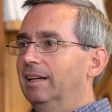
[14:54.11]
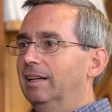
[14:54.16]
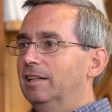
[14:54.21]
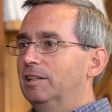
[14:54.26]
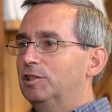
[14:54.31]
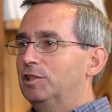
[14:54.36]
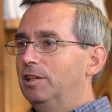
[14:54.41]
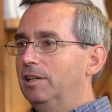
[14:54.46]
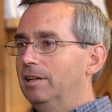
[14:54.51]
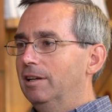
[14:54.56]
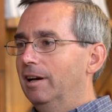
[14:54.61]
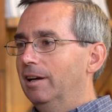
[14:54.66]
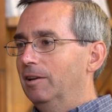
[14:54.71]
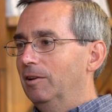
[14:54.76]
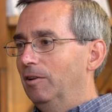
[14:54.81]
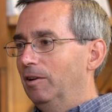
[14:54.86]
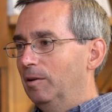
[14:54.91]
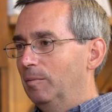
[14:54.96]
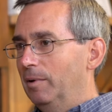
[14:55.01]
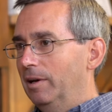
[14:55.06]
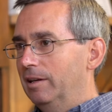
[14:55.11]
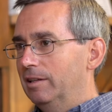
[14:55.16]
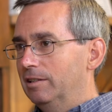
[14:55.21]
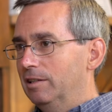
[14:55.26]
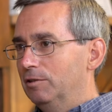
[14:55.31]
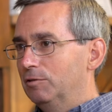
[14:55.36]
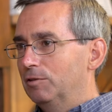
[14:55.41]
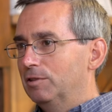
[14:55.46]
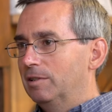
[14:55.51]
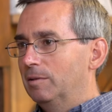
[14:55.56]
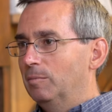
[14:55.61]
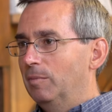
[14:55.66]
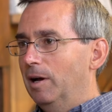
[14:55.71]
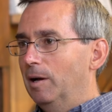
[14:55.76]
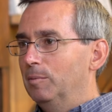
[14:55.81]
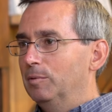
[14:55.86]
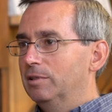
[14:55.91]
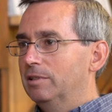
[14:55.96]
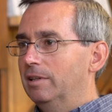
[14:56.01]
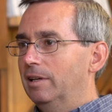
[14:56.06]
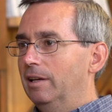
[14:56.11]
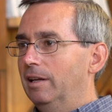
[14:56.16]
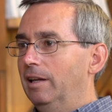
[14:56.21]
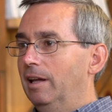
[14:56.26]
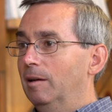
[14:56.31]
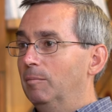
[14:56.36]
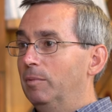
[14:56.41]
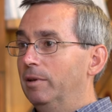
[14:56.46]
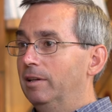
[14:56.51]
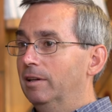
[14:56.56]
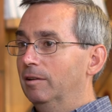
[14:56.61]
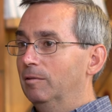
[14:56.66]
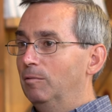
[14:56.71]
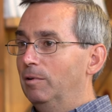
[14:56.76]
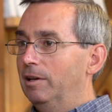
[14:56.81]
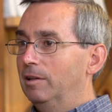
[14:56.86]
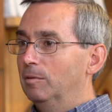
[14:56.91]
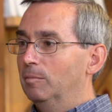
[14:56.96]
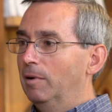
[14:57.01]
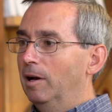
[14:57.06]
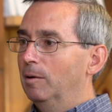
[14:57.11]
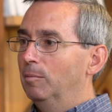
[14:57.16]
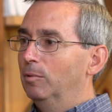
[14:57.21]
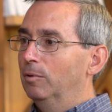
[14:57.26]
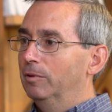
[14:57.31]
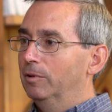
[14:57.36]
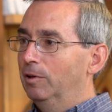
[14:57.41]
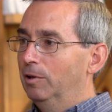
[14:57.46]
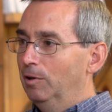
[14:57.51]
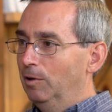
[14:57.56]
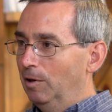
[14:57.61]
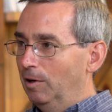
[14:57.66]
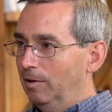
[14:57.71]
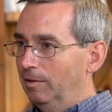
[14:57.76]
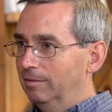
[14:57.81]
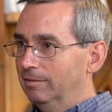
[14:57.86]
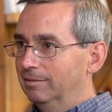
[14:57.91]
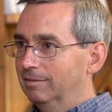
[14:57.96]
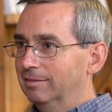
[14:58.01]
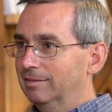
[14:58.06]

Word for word: She, not knowing about his interest in Bible study, had begun reading the Bible on her own.